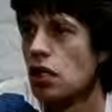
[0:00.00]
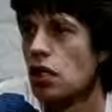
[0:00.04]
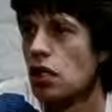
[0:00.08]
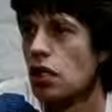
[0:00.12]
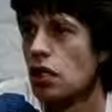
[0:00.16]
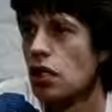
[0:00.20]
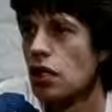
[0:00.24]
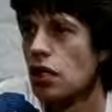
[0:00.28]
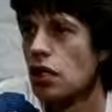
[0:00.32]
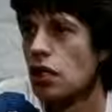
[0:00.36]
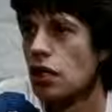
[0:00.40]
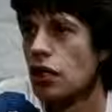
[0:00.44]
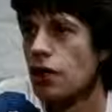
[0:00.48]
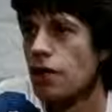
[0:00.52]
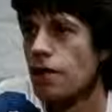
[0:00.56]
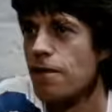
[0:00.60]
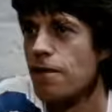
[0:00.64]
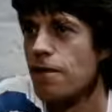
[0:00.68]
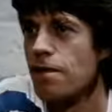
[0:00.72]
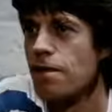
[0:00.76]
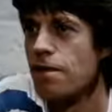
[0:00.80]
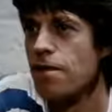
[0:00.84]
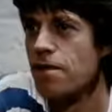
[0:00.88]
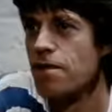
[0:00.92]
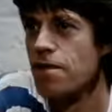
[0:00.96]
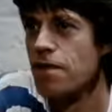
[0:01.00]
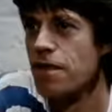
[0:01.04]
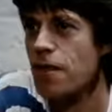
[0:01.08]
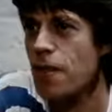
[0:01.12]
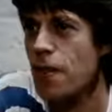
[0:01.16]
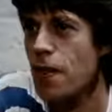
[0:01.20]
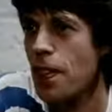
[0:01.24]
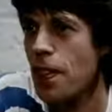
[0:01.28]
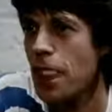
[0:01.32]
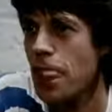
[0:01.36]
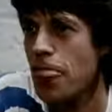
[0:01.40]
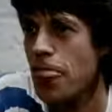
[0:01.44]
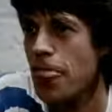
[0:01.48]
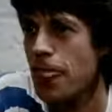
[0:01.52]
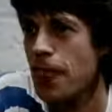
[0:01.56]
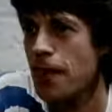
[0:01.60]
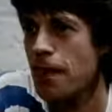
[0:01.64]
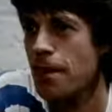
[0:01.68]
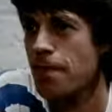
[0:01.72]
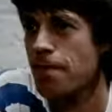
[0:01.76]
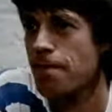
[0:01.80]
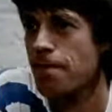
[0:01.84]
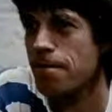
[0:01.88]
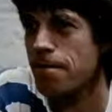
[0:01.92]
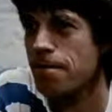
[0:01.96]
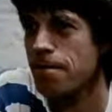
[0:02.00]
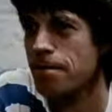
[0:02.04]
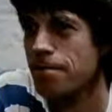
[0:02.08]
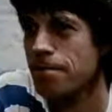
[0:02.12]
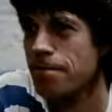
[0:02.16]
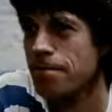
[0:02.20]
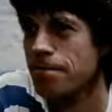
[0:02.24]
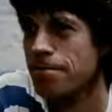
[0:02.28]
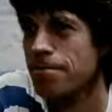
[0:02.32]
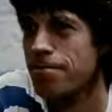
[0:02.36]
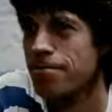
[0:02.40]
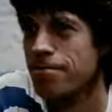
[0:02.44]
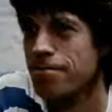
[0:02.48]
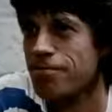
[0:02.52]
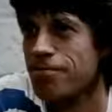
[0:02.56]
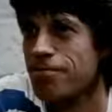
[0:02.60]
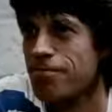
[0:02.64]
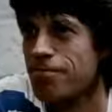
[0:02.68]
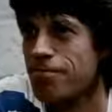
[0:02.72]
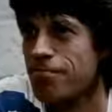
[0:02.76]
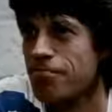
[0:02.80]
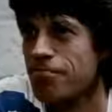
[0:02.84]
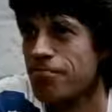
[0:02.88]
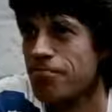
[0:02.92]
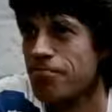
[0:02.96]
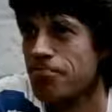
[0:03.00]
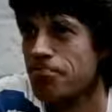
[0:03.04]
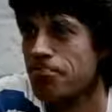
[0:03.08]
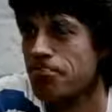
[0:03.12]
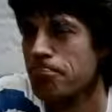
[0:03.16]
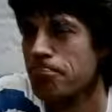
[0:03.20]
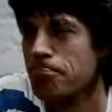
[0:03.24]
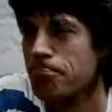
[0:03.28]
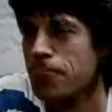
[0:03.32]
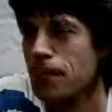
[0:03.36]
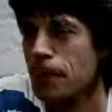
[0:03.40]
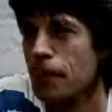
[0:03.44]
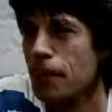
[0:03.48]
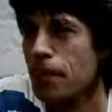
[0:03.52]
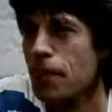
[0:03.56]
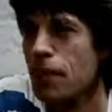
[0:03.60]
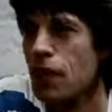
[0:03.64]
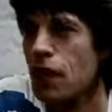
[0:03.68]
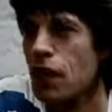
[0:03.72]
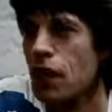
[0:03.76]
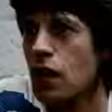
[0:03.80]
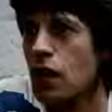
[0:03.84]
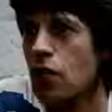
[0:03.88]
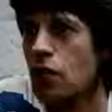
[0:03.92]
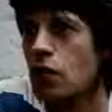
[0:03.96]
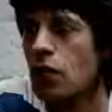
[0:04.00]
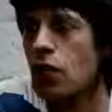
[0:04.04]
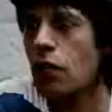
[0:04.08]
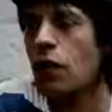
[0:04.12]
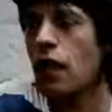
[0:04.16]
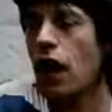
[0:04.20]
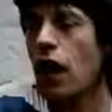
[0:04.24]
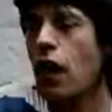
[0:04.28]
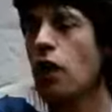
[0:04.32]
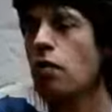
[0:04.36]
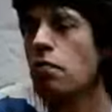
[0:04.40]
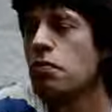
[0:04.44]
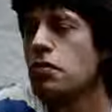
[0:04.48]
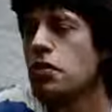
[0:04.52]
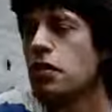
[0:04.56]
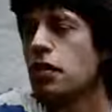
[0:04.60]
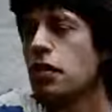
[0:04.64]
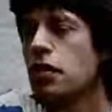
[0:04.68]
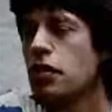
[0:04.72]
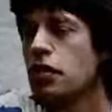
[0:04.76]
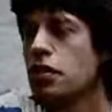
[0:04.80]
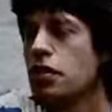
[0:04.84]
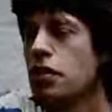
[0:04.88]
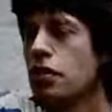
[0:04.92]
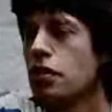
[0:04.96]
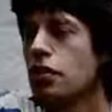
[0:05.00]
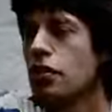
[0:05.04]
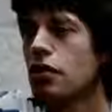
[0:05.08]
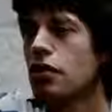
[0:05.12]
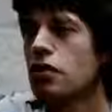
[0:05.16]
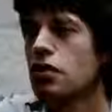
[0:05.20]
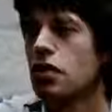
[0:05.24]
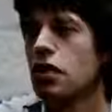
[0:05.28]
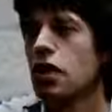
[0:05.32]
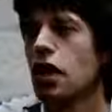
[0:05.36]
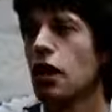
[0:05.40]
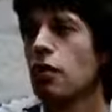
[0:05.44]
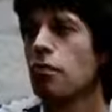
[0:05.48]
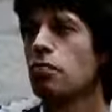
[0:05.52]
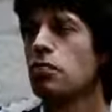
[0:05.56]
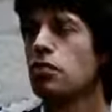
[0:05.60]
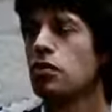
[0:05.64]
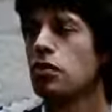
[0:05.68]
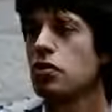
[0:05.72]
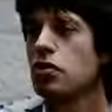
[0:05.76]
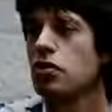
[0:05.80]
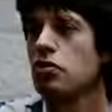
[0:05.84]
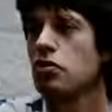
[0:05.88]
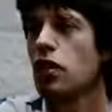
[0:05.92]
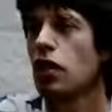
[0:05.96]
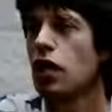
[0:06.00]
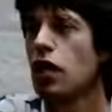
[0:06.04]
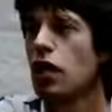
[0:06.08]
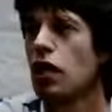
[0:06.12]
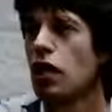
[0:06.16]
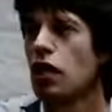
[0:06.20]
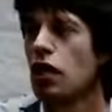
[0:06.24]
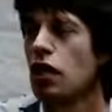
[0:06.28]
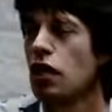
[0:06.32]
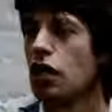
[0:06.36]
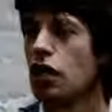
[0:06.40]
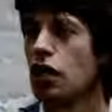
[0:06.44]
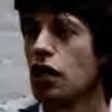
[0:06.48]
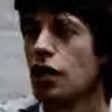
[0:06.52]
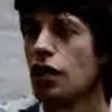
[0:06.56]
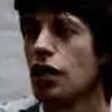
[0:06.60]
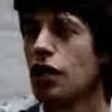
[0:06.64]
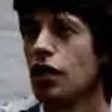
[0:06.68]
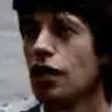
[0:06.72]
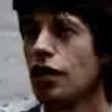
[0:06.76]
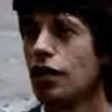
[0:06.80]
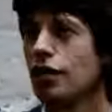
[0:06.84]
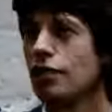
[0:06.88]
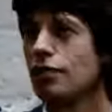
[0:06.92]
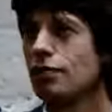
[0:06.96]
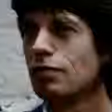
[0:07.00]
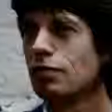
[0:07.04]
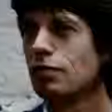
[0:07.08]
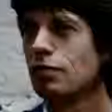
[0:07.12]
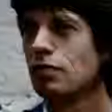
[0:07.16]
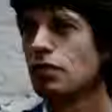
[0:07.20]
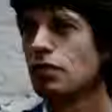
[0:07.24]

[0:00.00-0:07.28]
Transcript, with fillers: Um, there was talk of you coming to Australia earlier this year. It didn't happen. Well, we hoped to, to, to come to Australia um,